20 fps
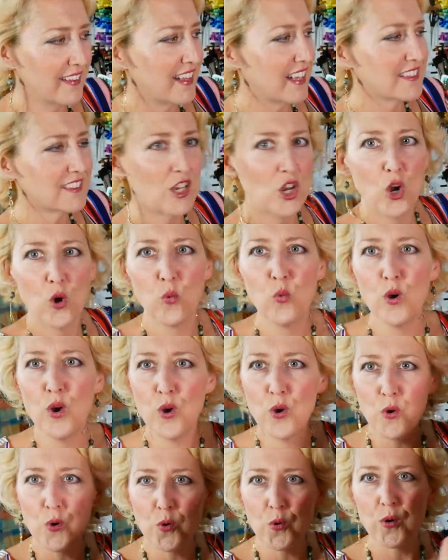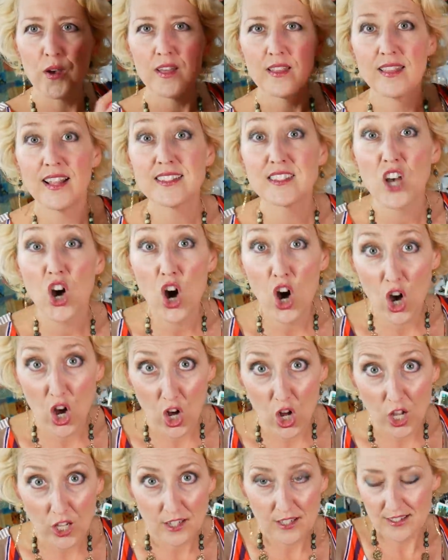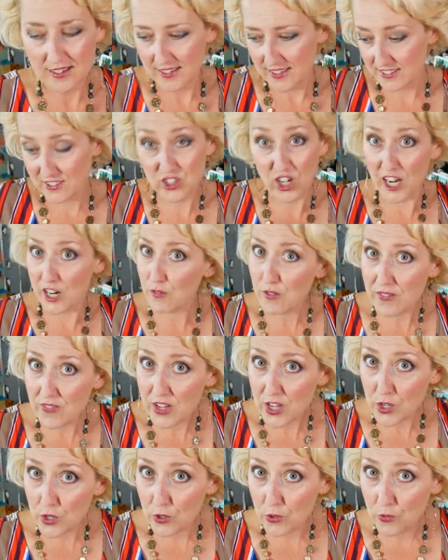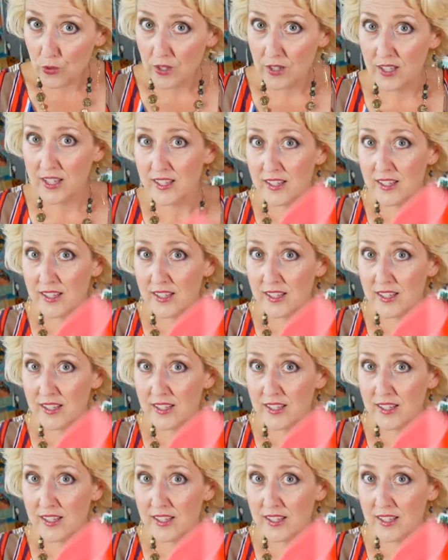That's, woo, that's a haul. It's not a review.